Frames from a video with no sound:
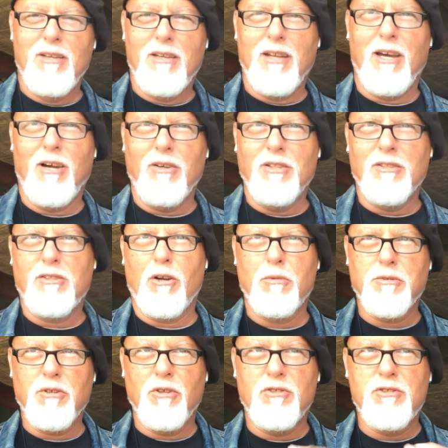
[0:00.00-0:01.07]
Now, in
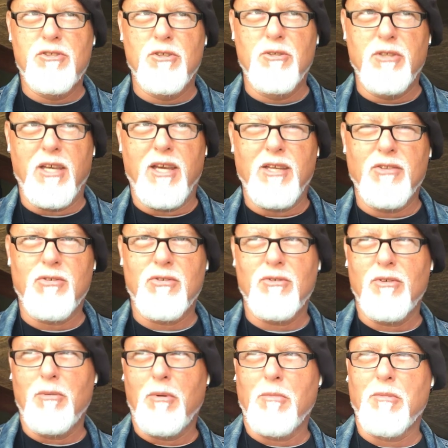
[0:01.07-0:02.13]
terms of those due dates,
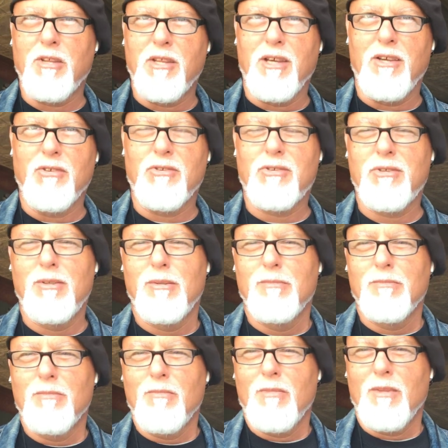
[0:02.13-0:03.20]
remember
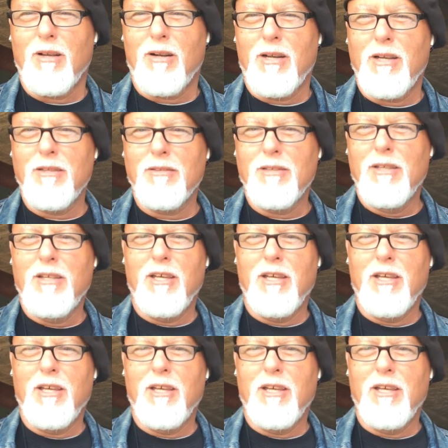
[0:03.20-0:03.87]
this, all right?